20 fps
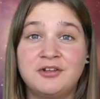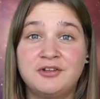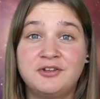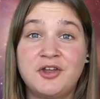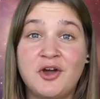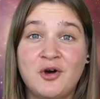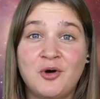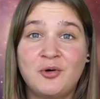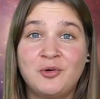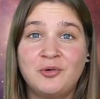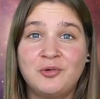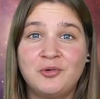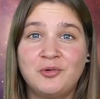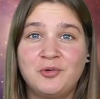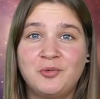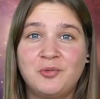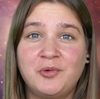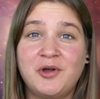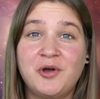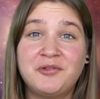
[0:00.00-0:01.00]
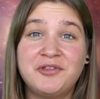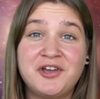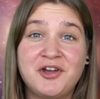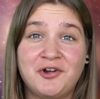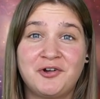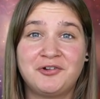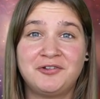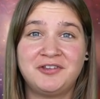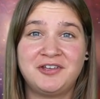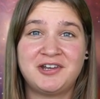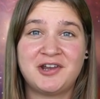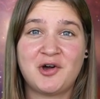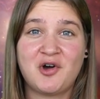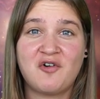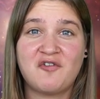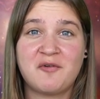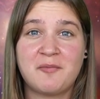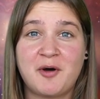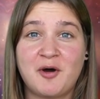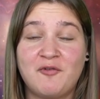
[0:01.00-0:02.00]
No, we only currently
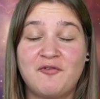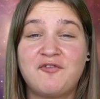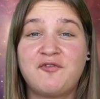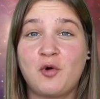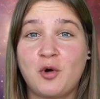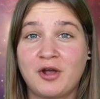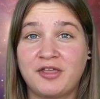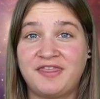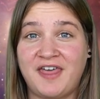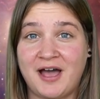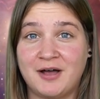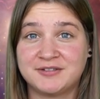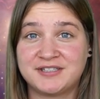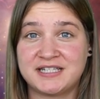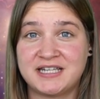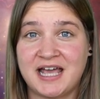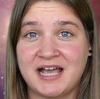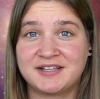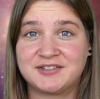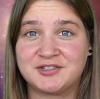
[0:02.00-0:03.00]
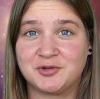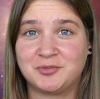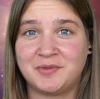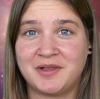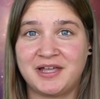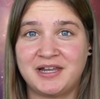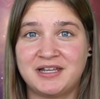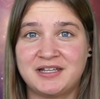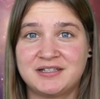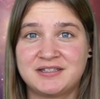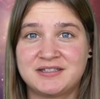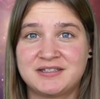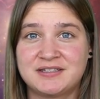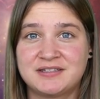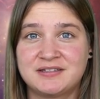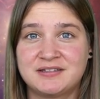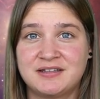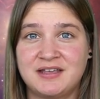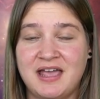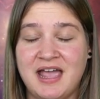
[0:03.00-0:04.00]
know of about 4,000
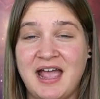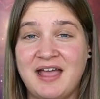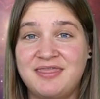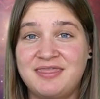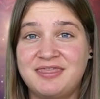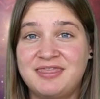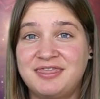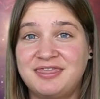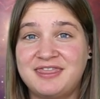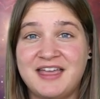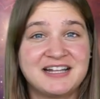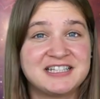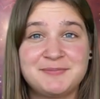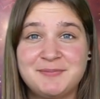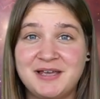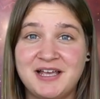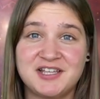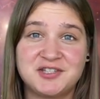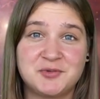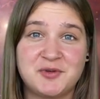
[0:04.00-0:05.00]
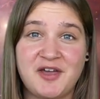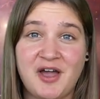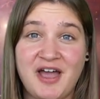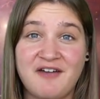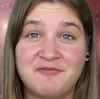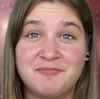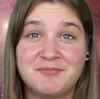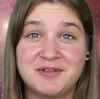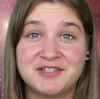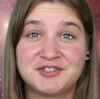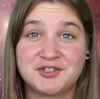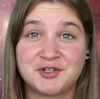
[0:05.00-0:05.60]
exoplanets. And that's because we haven't been